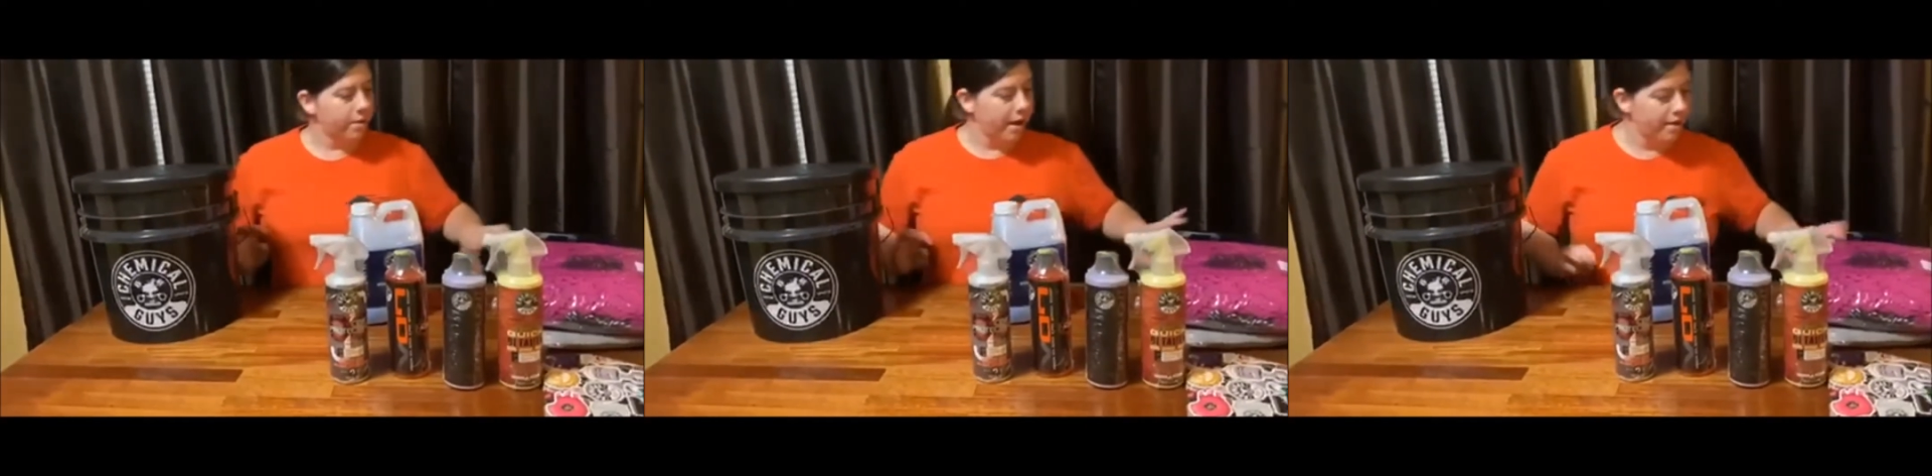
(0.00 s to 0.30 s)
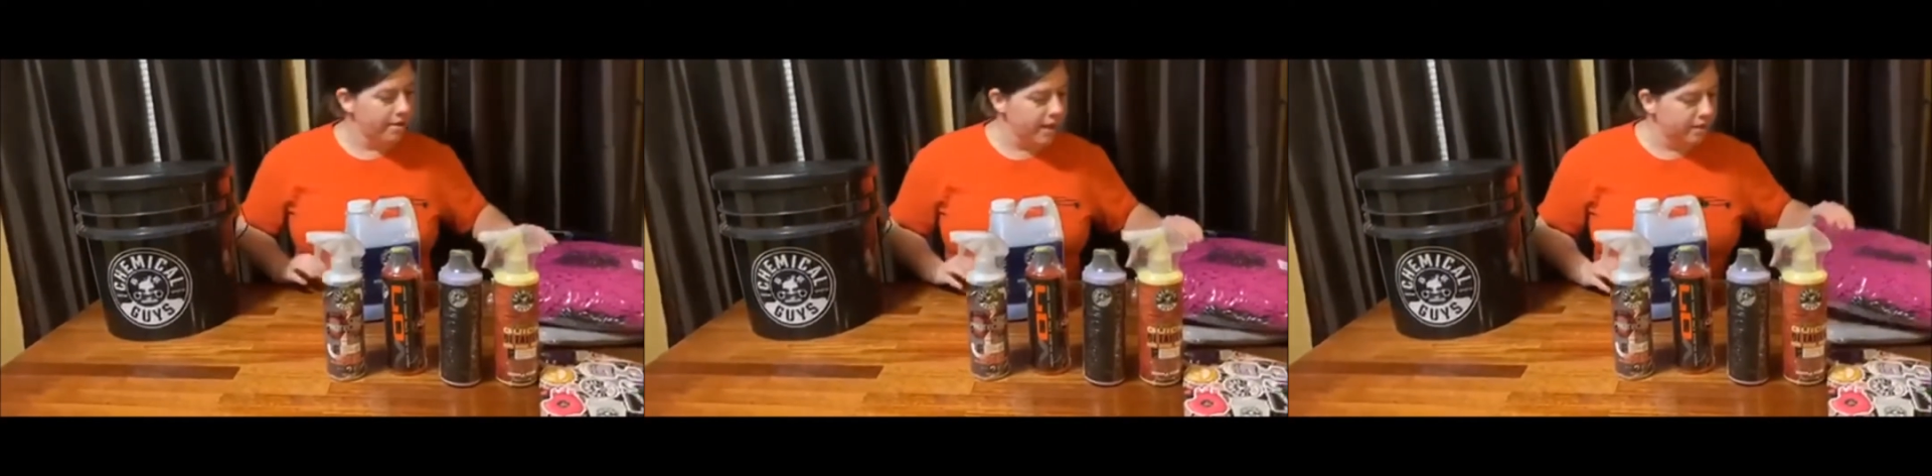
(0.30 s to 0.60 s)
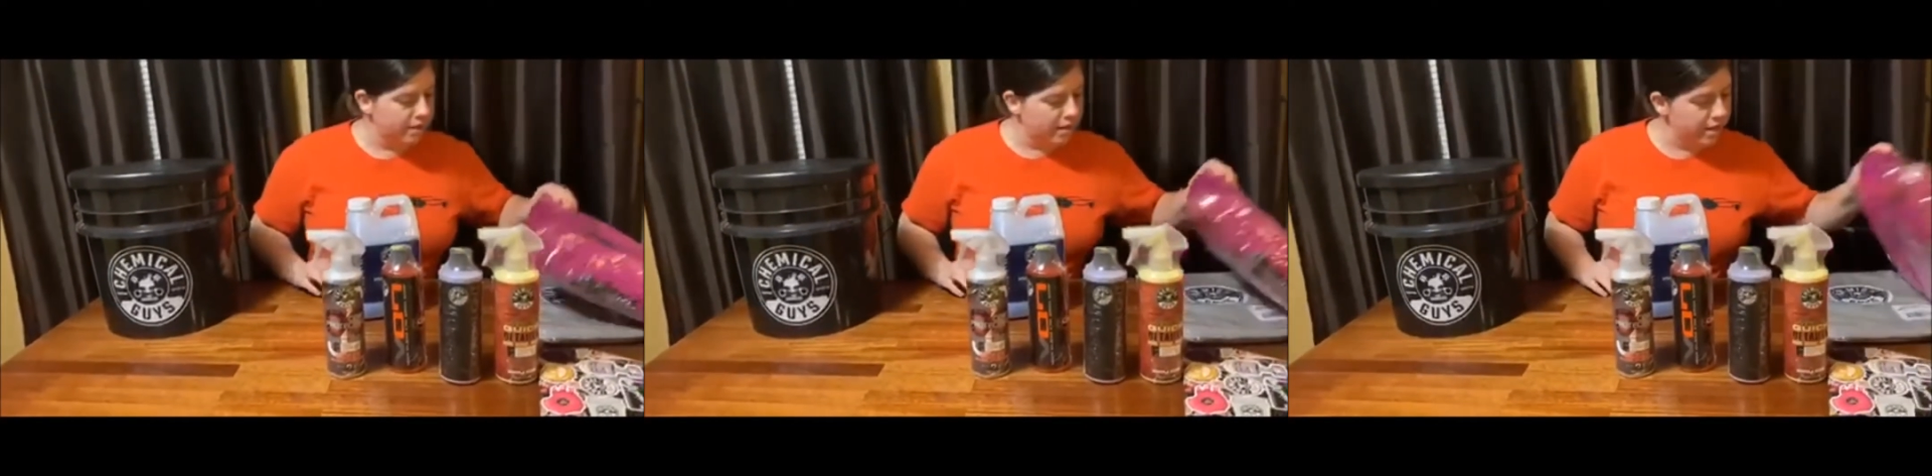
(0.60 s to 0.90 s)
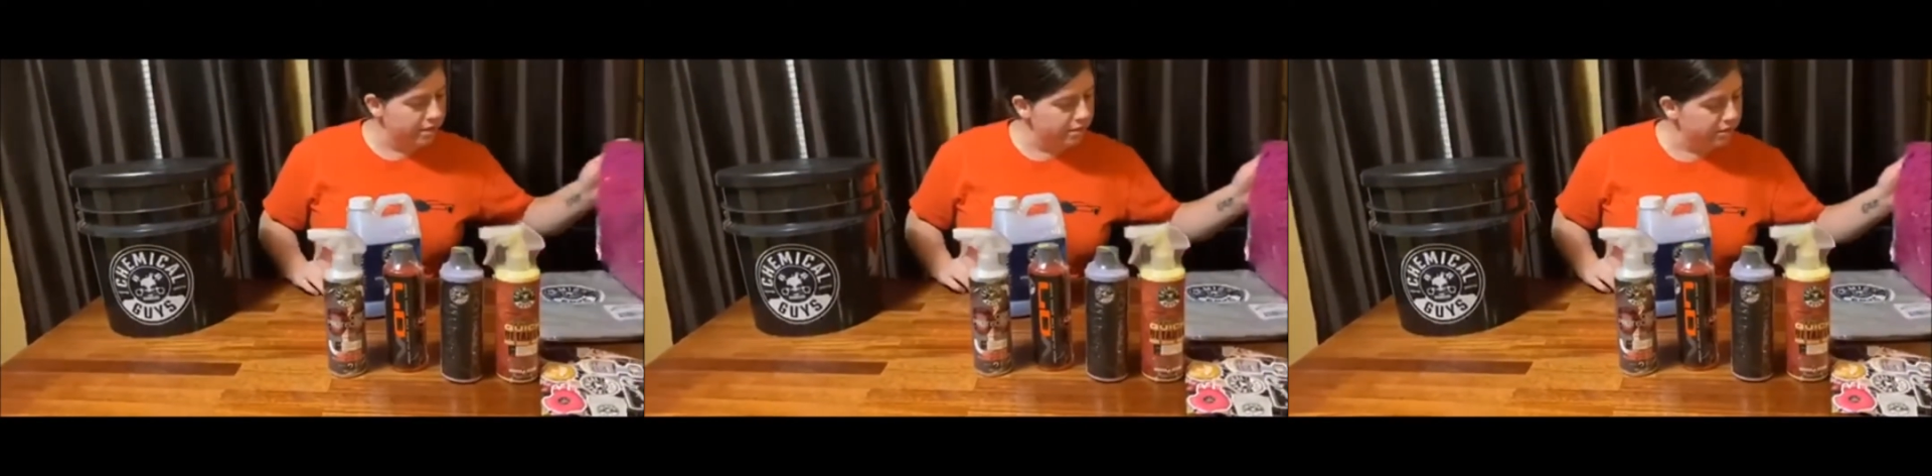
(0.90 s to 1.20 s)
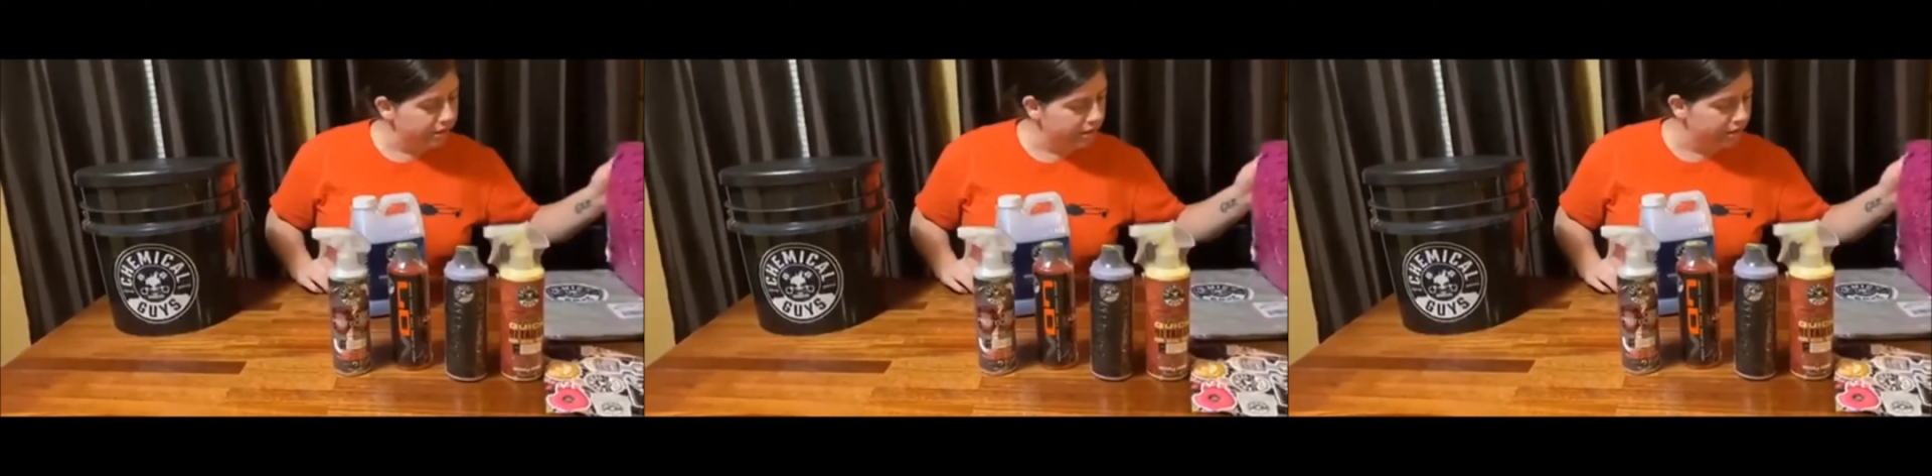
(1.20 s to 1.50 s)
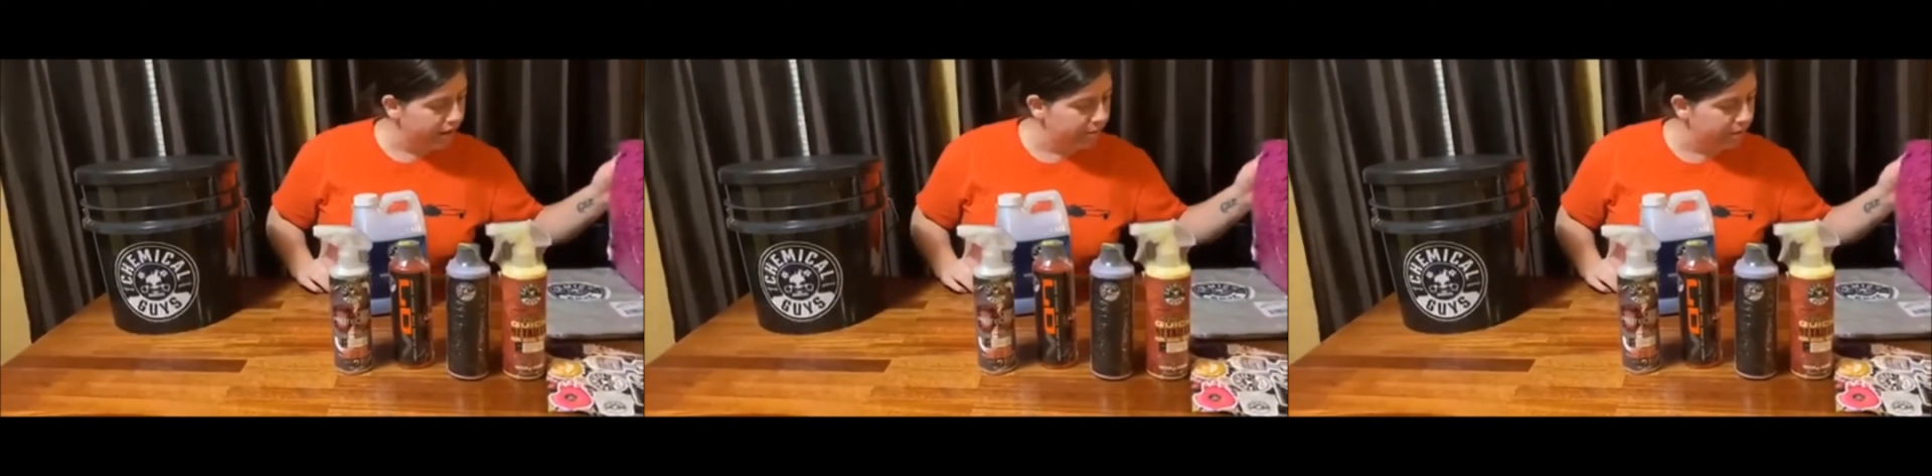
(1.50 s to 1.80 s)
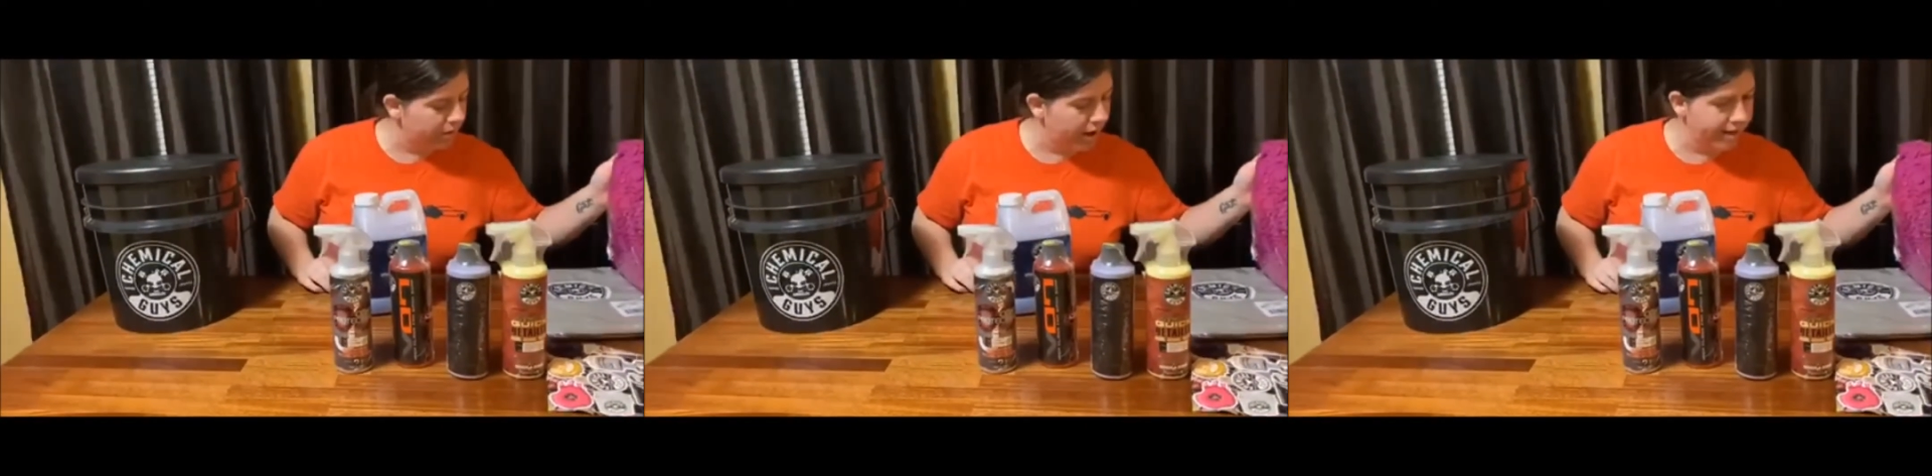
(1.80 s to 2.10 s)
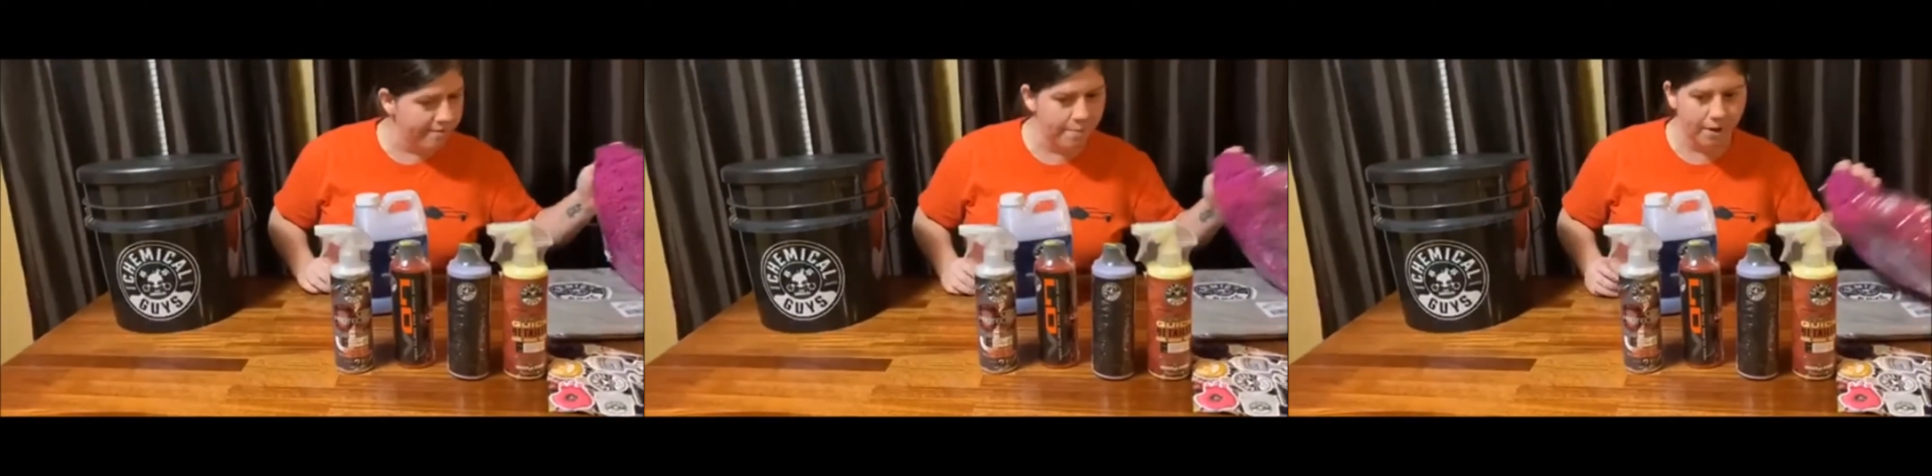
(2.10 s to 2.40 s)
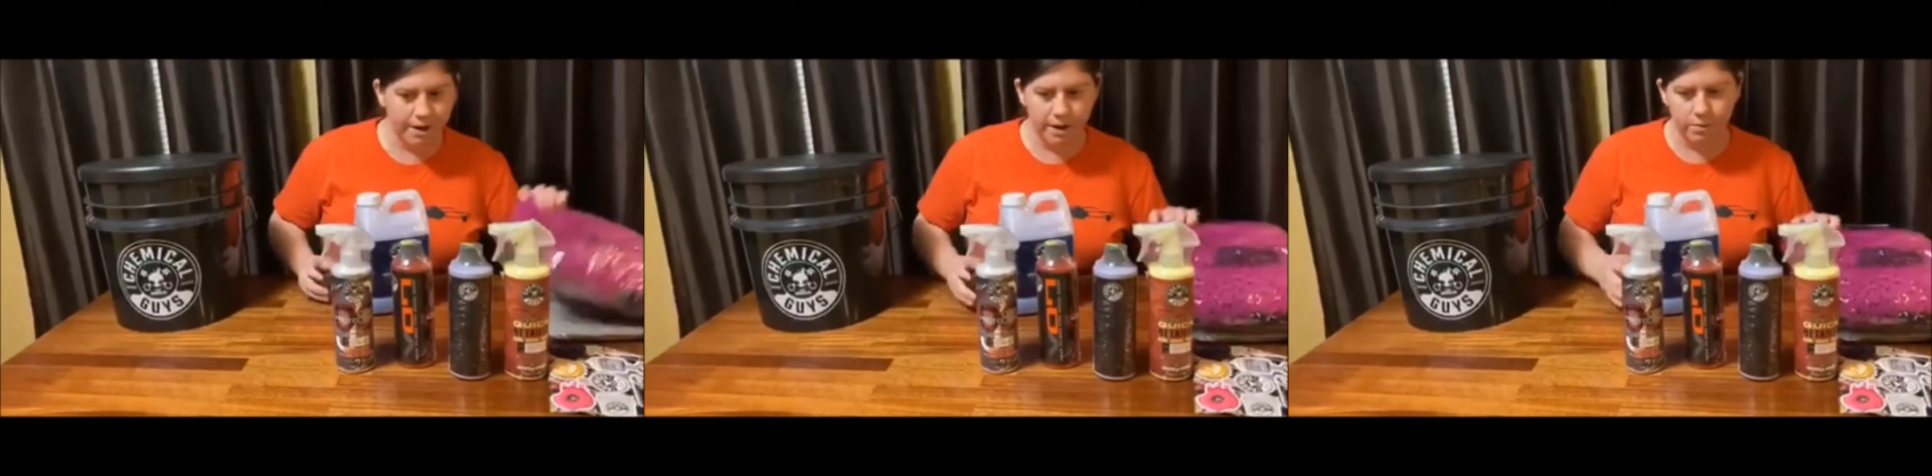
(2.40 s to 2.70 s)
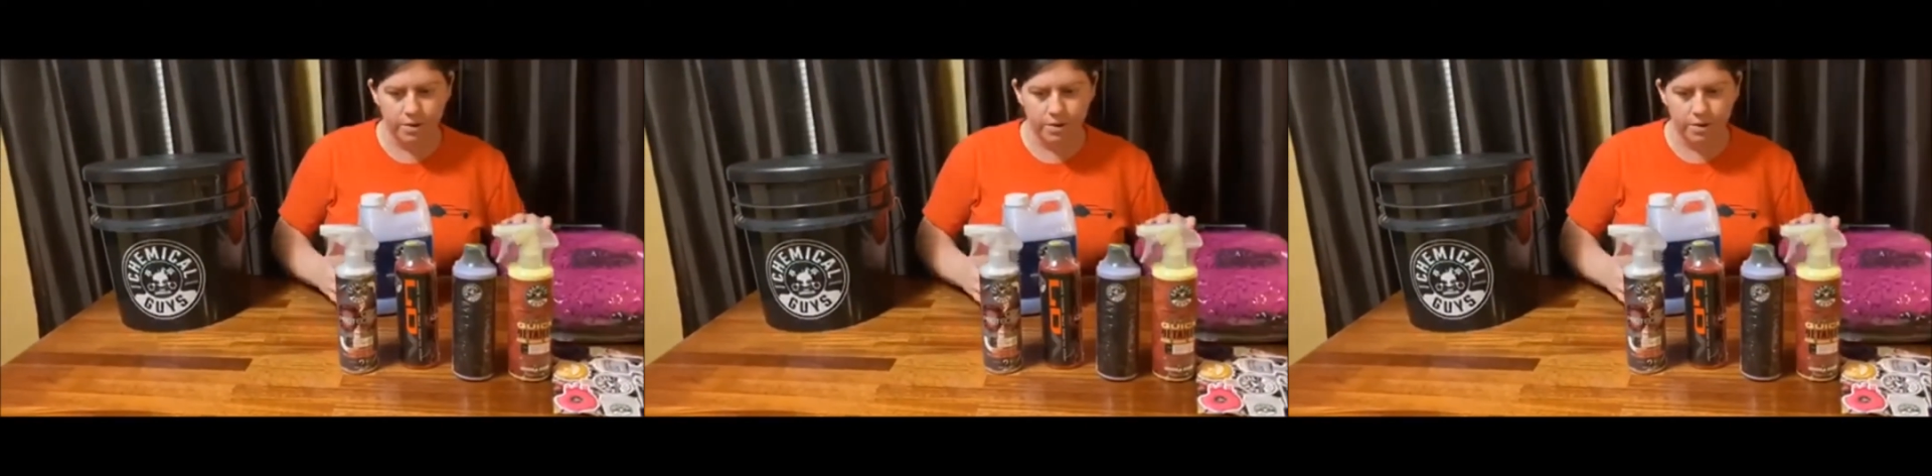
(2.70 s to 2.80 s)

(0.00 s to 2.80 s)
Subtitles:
one, I think this Chemical Guys bucket